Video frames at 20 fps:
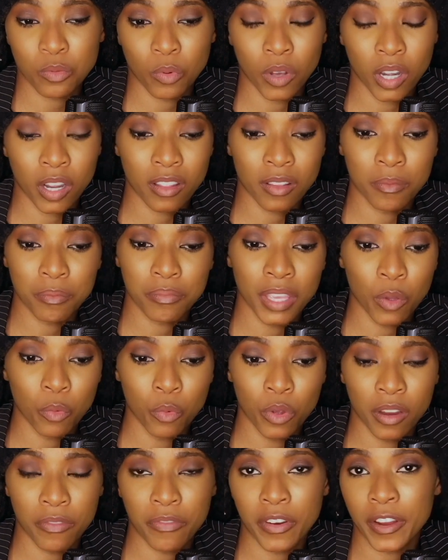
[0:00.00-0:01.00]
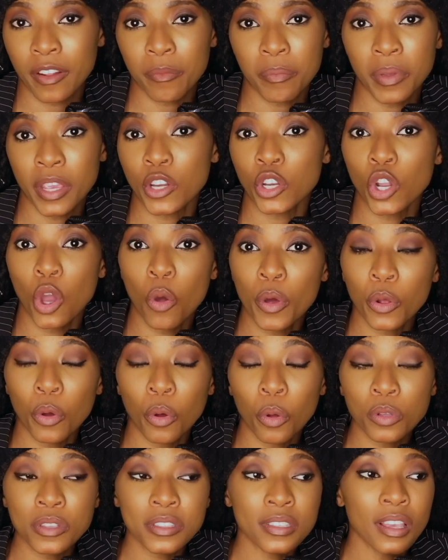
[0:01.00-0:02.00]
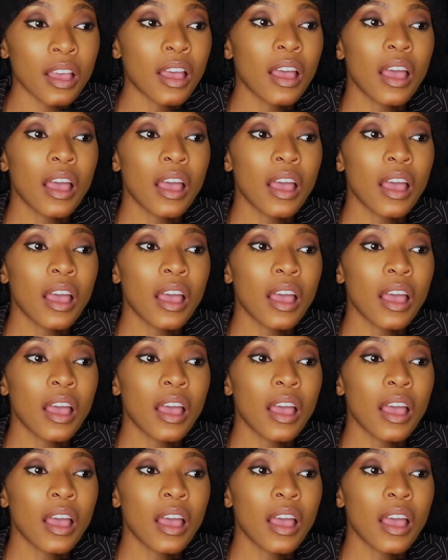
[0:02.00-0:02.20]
One of them being we're afraid of being know-it-alls.